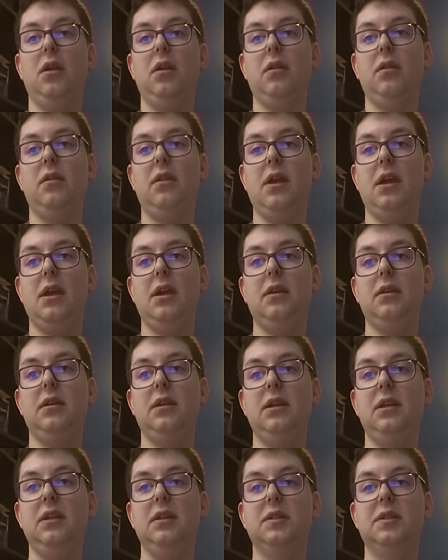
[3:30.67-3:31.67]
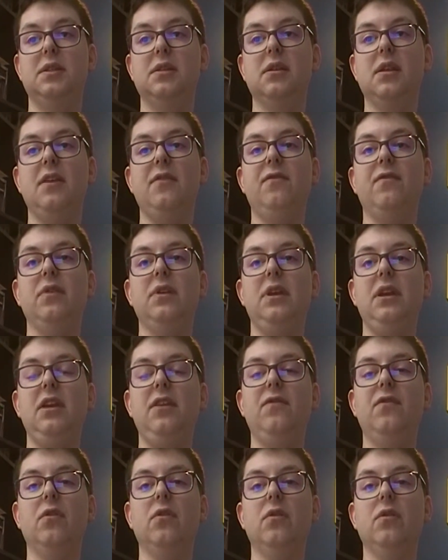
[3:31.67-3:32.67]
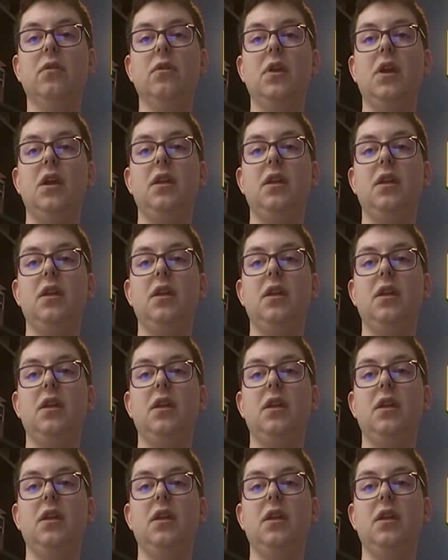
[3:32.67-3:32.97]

that it is delightfully evil